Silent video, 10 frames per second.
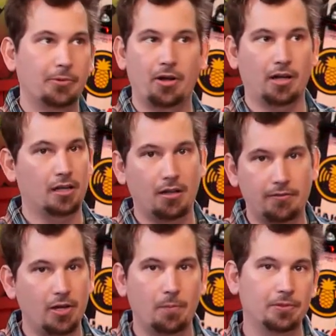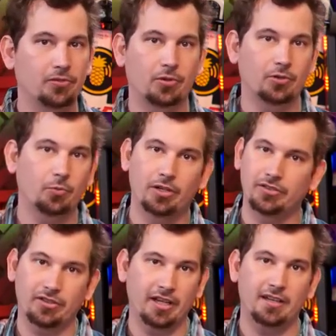me wrong, I love the open source
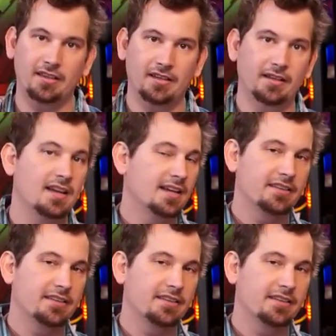ones like the